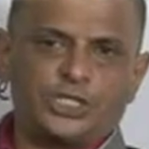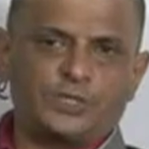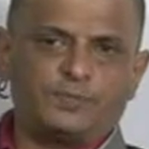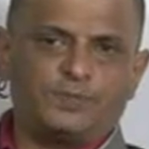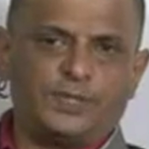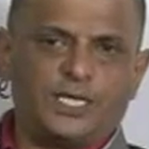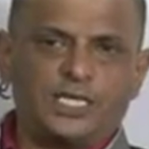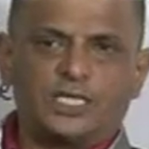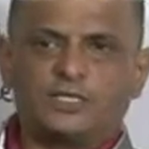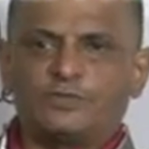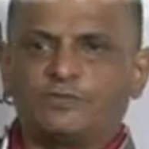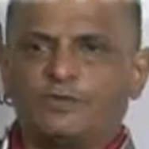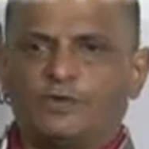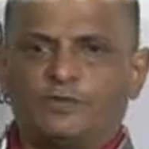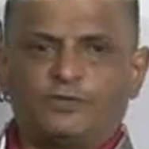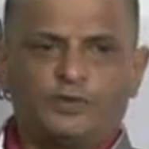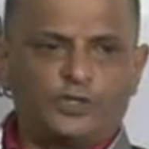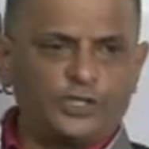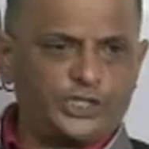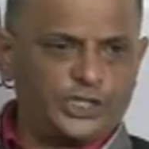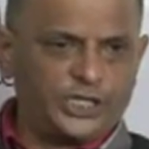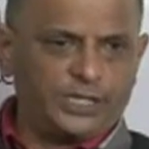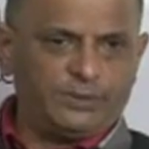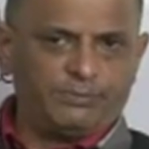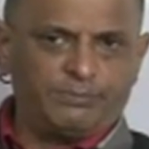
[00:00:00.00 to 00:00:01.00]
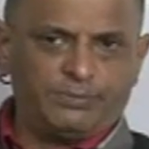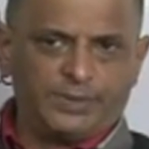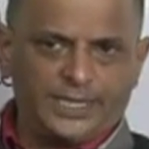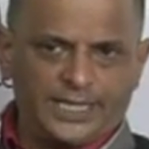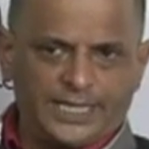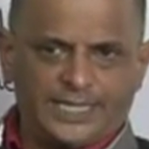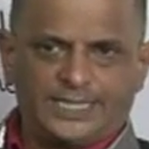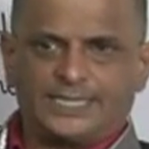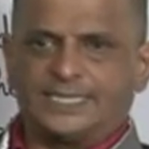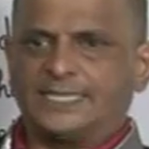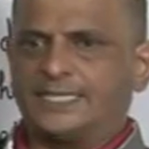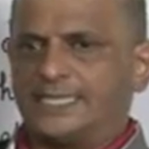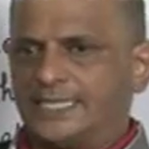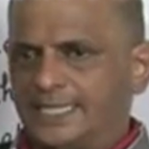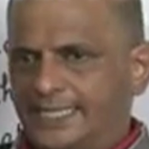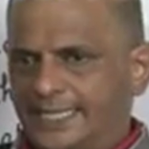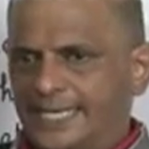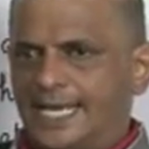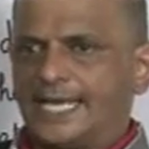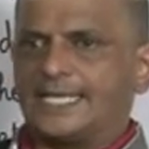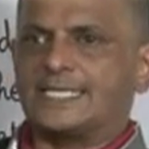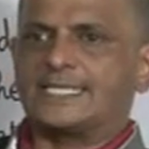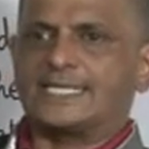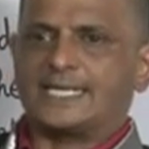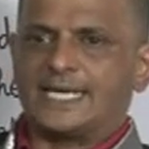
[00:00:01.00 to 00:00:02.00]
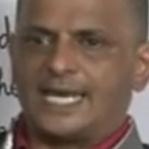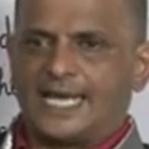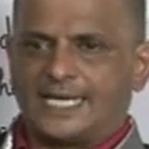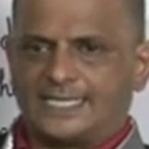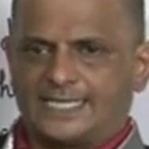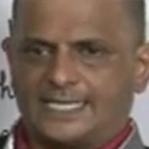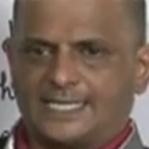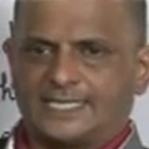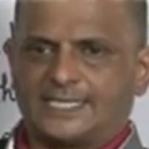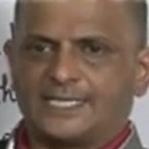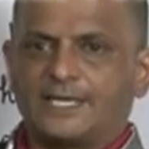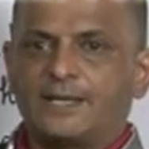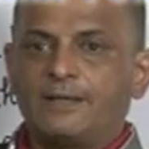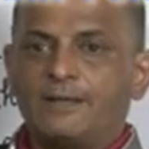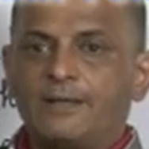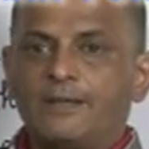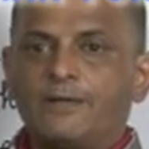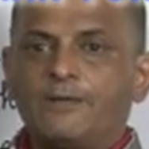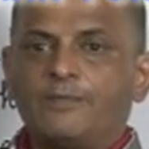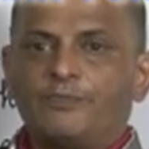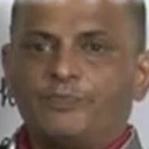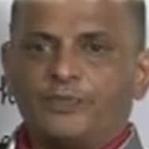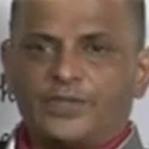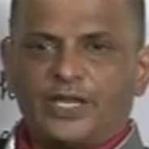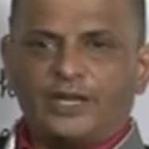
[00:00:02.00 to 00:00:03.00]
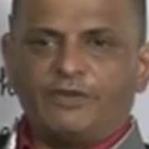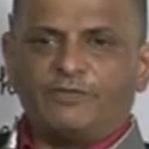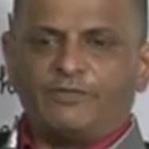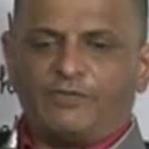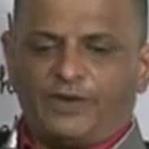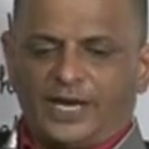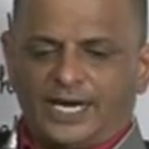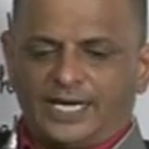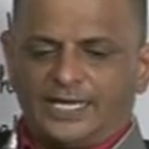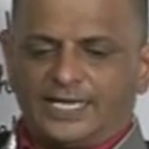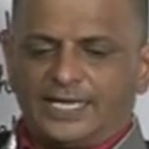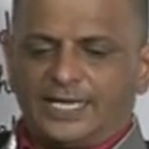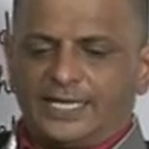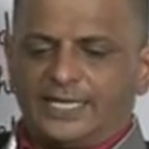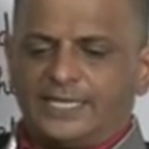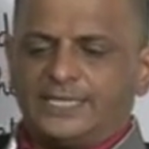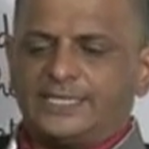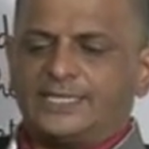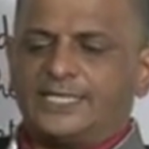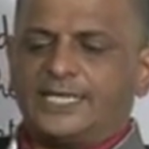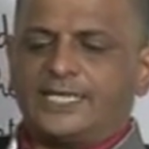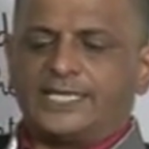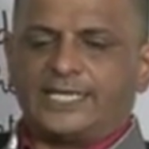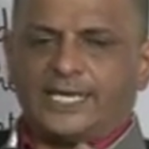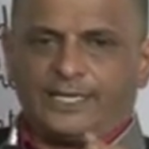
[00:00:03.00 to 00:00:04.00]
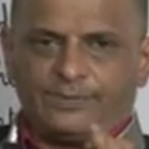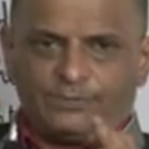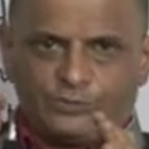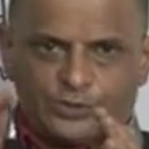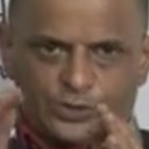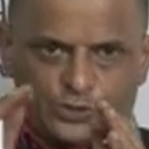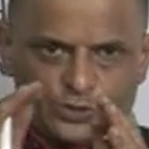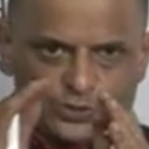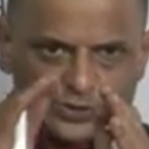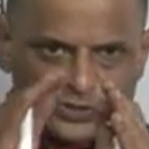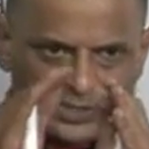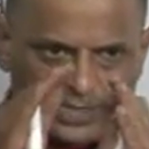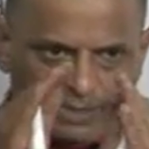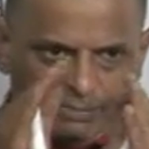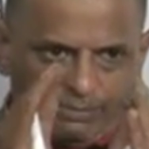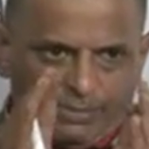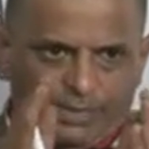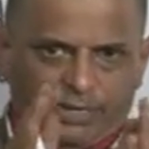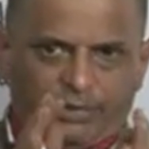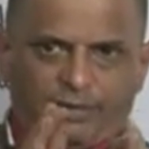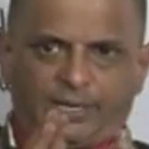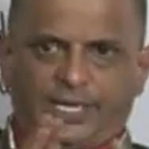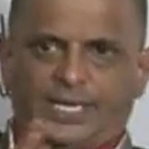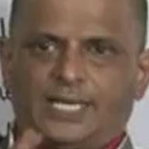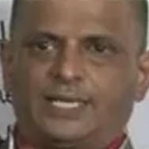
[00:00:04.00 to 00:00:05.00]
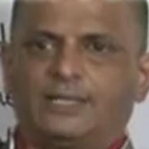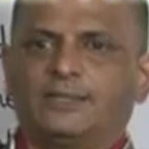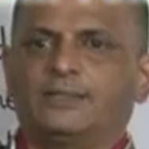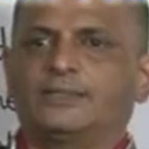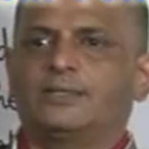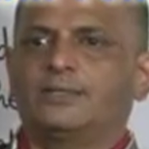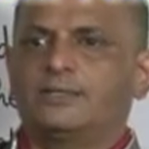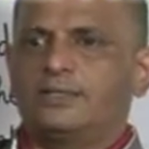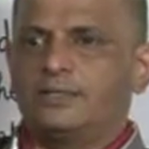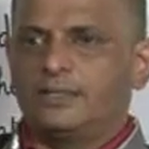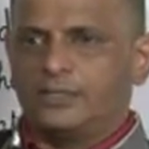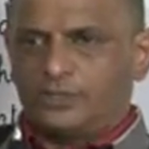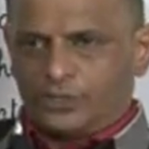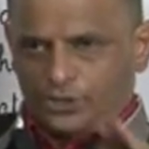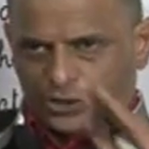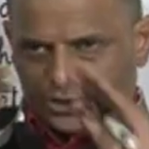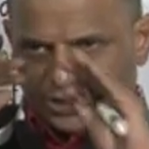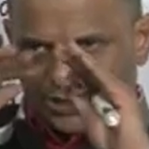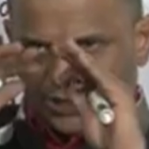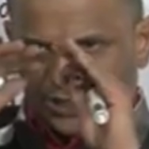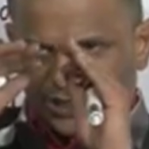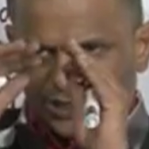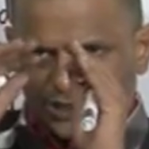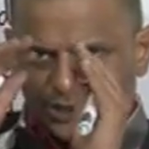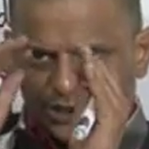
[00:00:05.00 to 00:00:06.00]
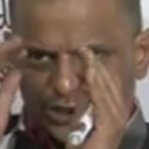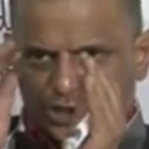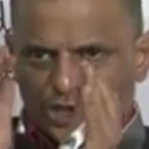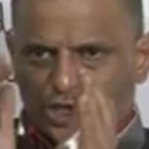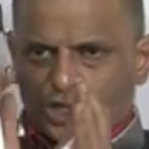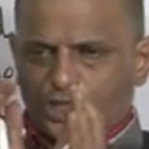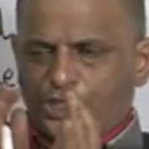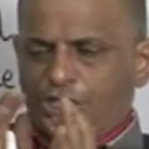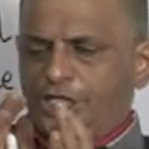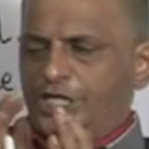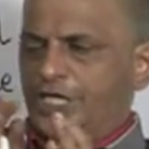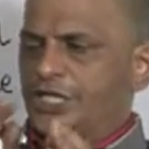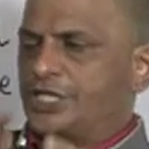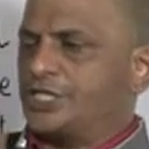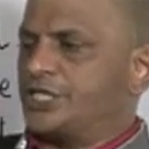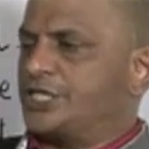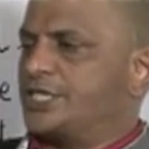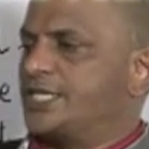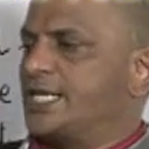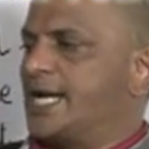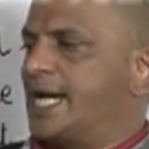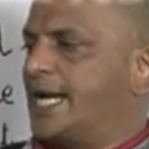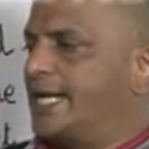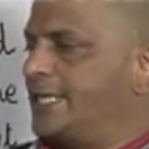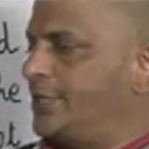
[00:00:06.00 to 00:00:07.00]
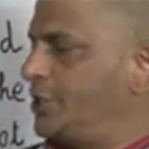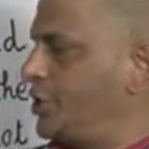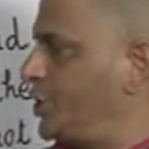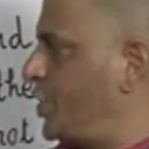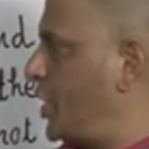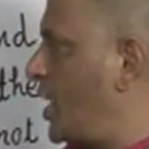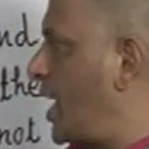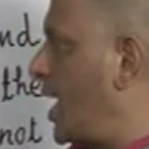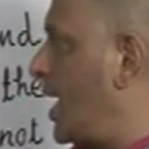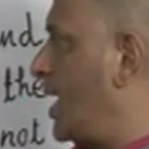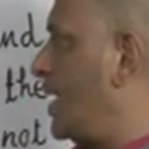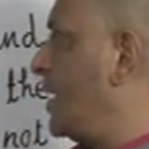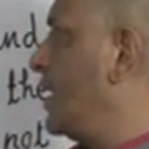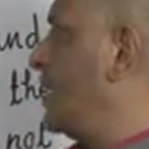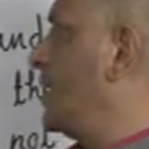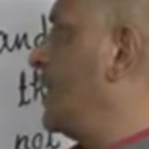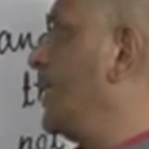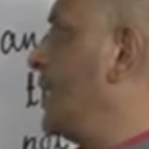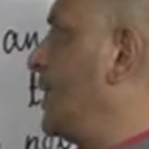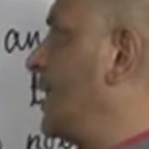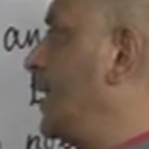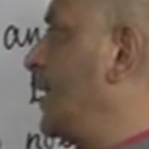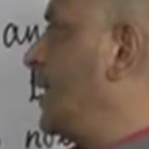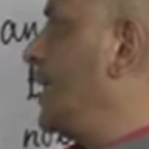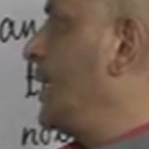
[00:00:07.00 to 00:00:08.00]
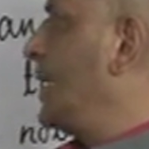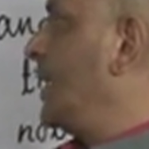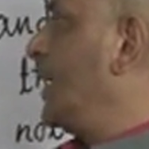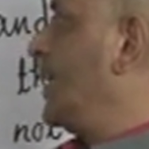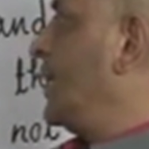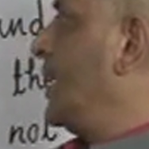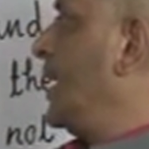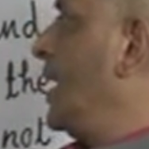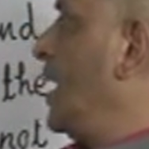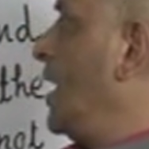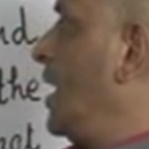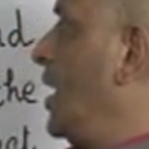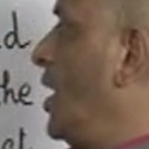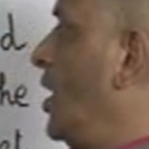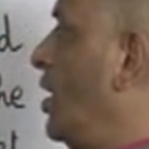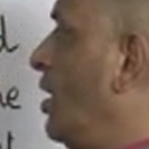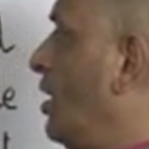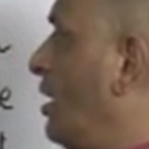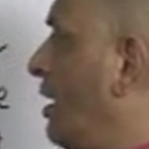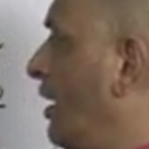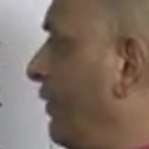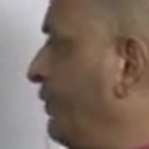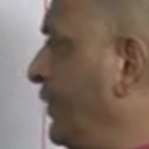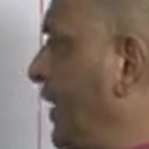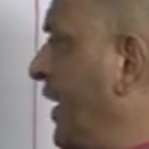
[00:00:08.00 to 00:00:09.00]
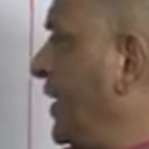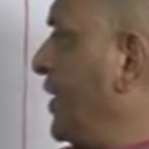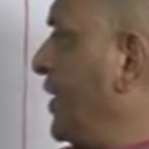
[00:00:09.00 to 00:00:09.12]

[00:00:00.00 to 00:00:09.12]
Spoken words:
speaks for 40 minutes, she takes classes. Then finally, she comes to summary. She shortens the idea. Of the